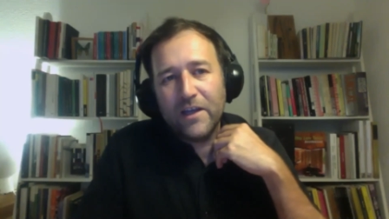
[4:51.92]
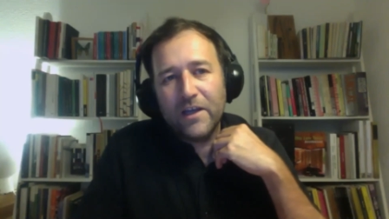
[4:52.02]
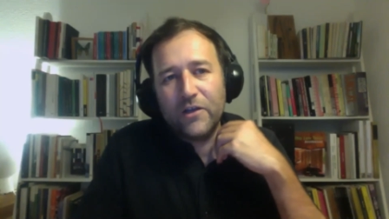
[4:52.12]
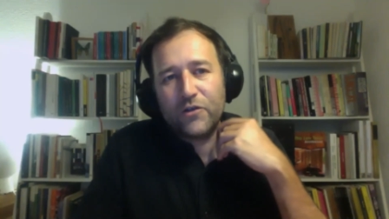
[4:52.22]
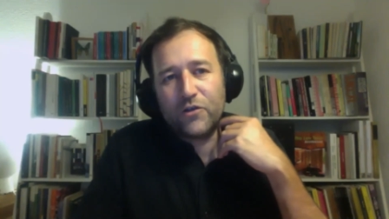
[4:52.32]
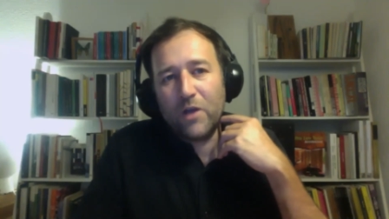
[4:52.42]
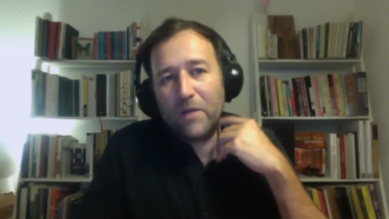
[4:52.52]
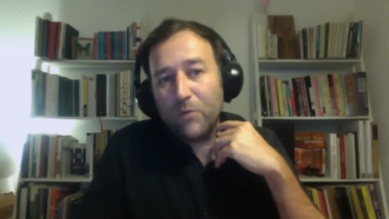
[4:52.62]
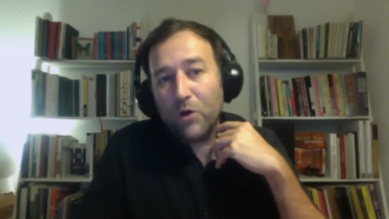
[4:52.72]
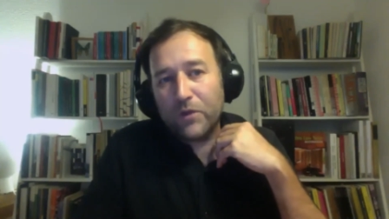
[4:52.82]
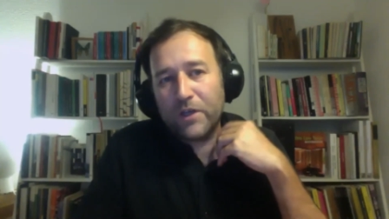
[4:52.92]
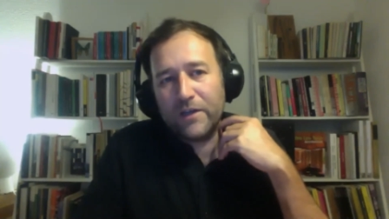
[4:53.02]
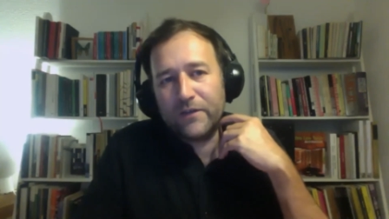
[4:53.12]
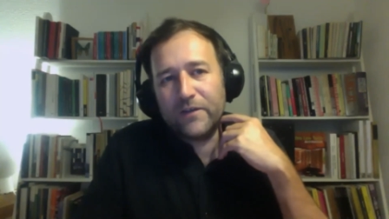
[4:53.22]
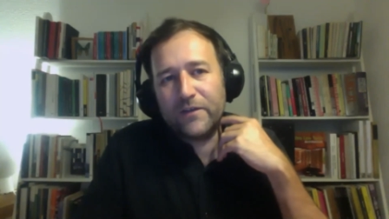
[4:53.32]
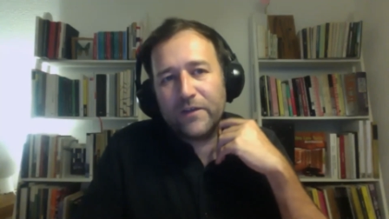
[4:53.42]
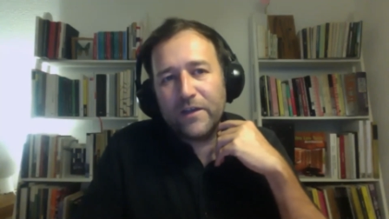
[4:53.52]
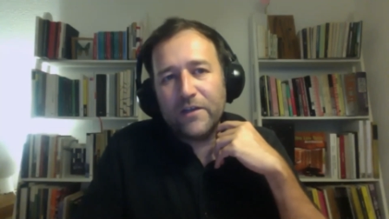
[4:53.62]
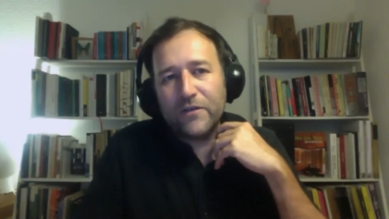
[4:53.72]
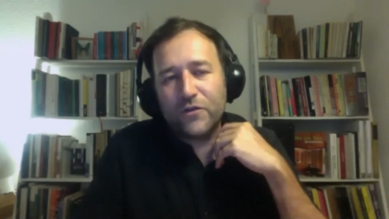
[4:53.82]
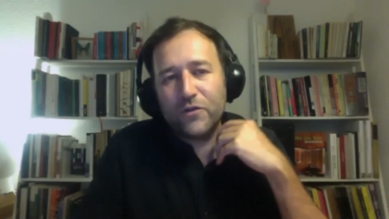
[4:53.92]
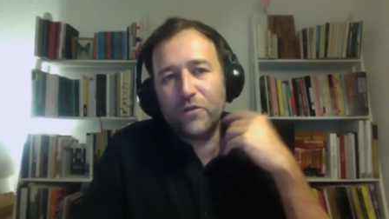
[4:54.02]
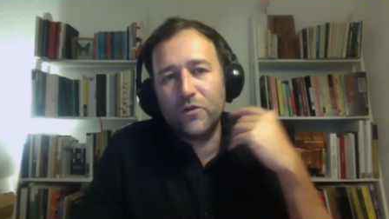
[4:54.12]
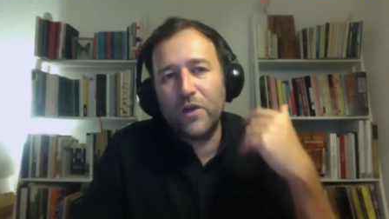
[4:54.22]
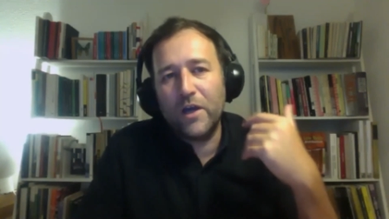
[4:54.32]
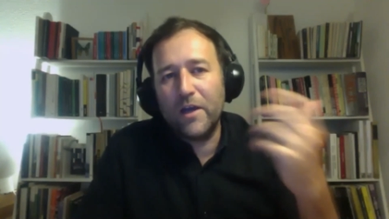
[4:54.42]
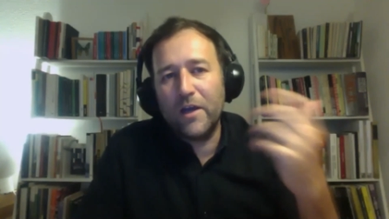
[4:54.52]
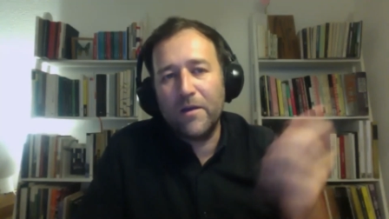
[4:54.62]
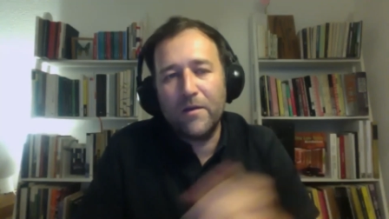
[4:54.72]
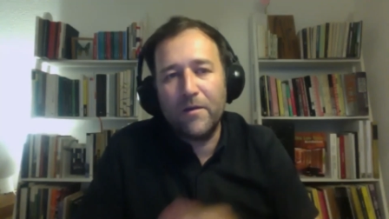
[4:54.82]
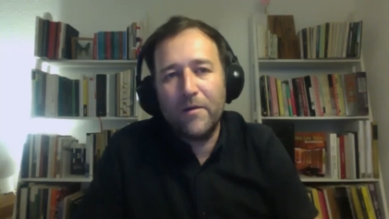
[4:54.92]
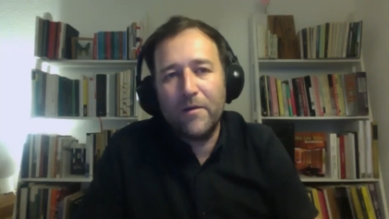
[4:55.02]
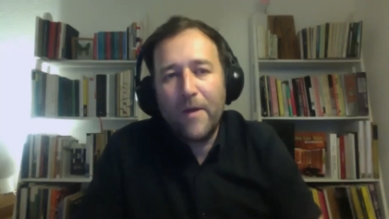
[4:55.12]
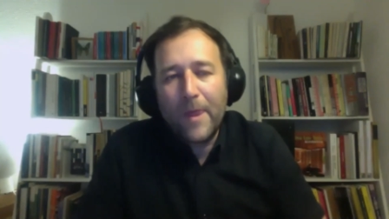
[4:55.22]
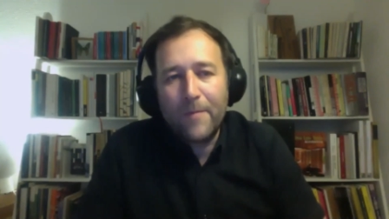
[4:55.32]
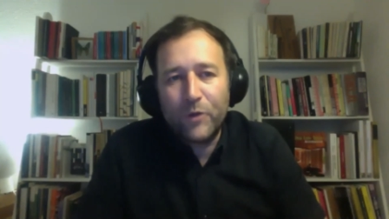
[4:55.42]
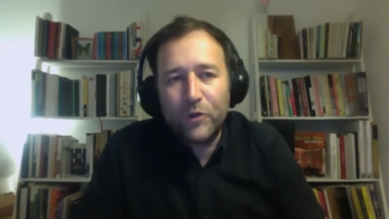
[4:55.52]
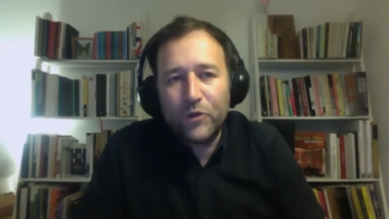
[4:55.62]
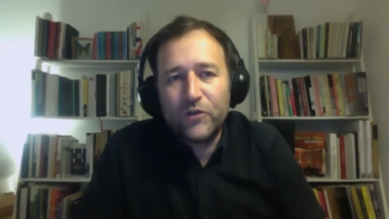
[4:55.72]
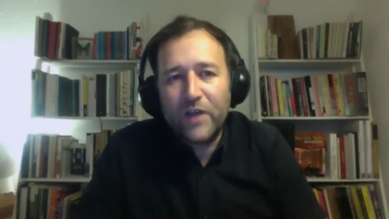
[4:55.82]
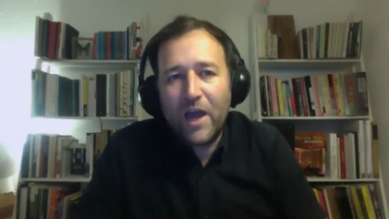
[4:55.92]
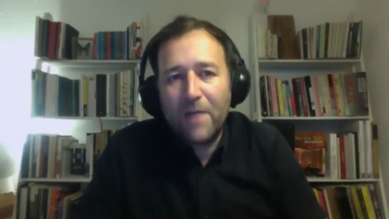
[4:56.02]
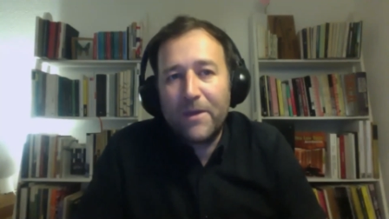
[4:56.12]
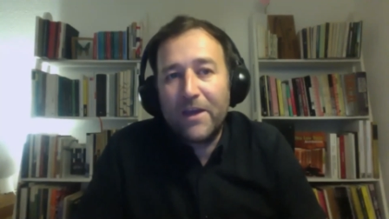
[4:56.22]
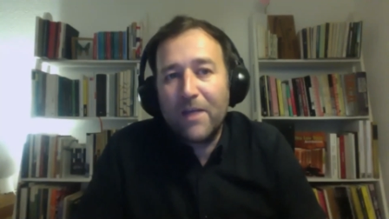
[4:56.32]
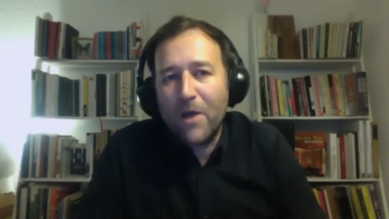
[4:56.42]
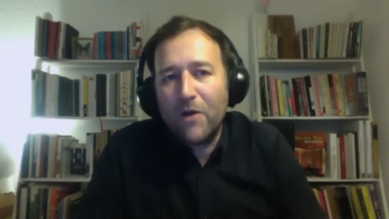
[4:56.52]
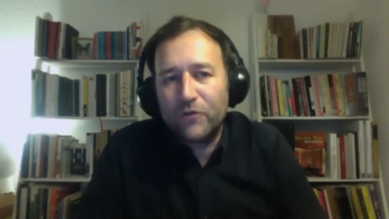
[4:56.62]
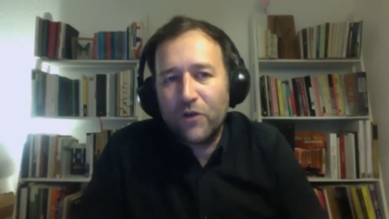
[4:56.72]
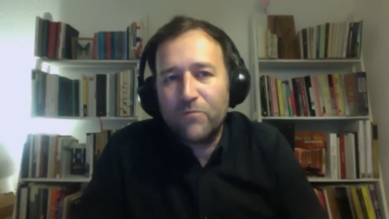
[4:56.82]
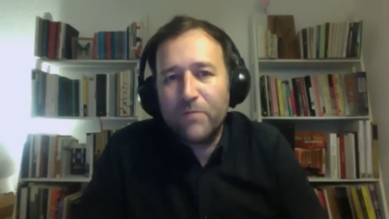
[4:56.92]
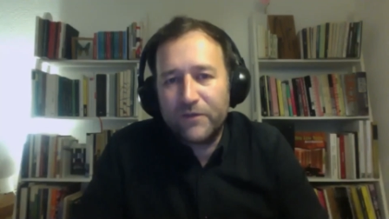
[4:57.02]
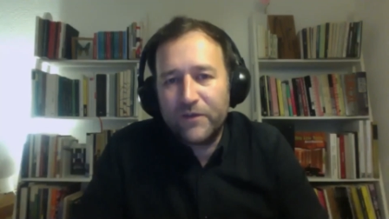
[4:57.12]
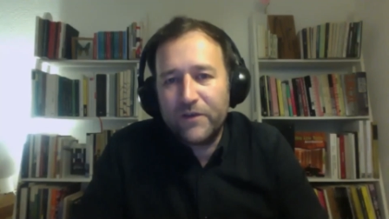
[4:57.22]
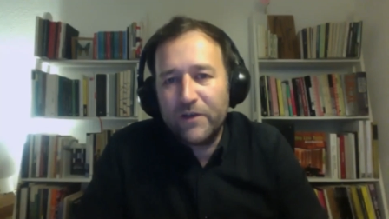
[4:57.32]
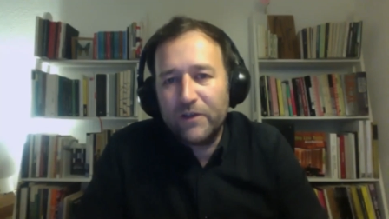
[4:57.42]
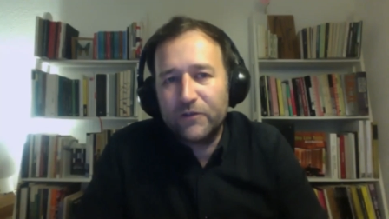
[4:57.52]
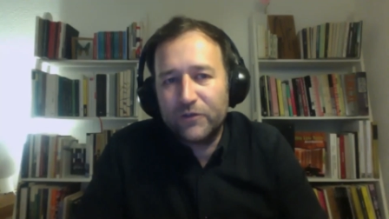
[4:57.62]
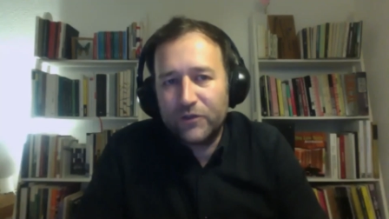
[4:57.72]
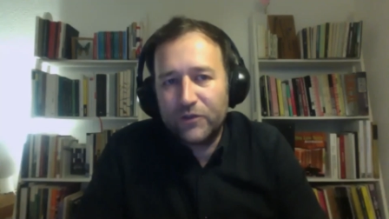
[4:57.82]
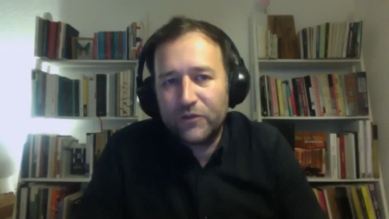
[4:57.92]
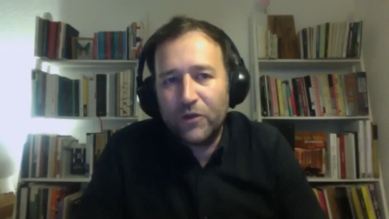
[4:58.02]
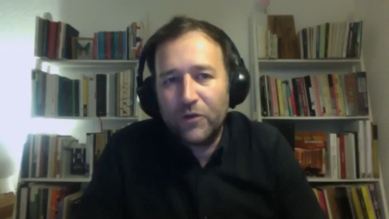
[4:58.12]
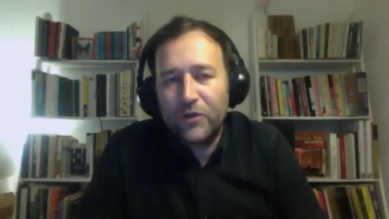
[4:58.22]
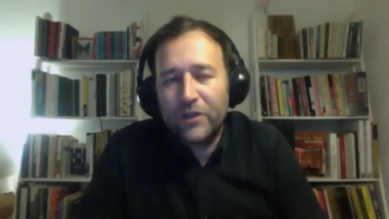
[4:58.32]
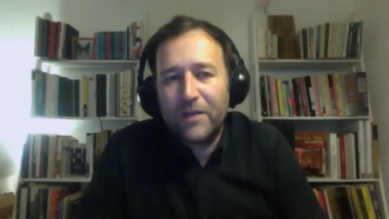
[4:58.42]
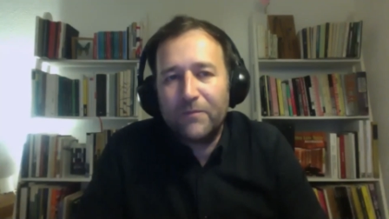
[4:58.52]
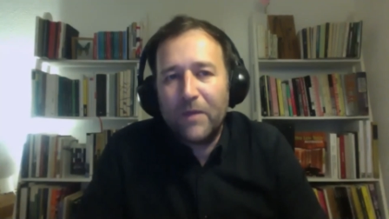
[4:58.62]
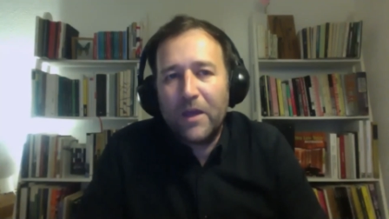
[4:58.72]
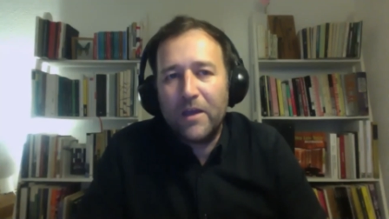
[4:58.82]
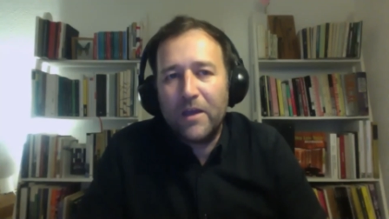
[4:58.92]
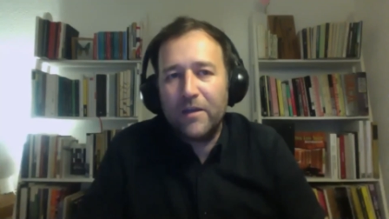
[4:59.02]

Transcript: should, in both cases, is to uh, produce a big amount of materials so you can uh,